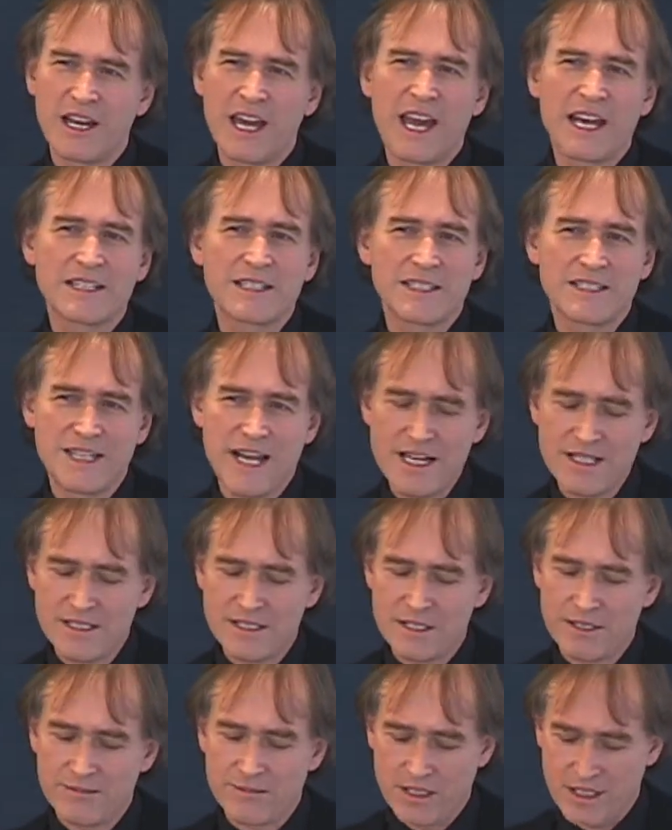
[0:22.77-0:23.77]

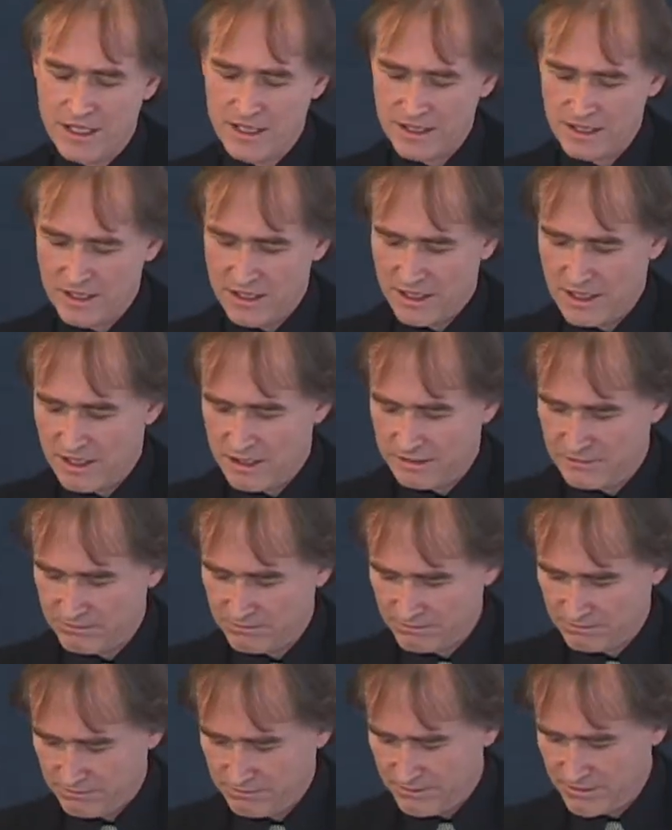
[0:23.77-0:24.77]
extensively
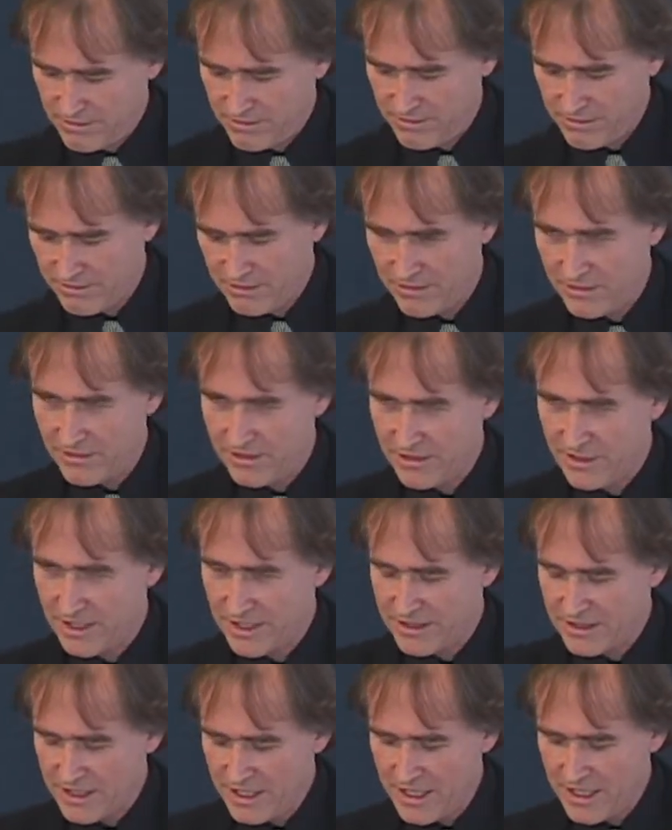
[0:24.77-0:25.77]
in
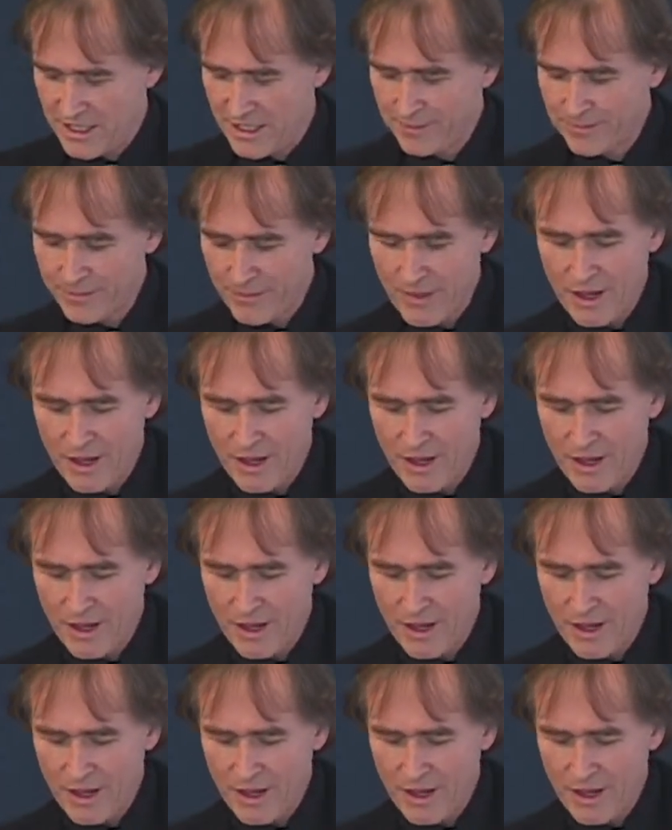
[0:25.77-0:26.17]
this here.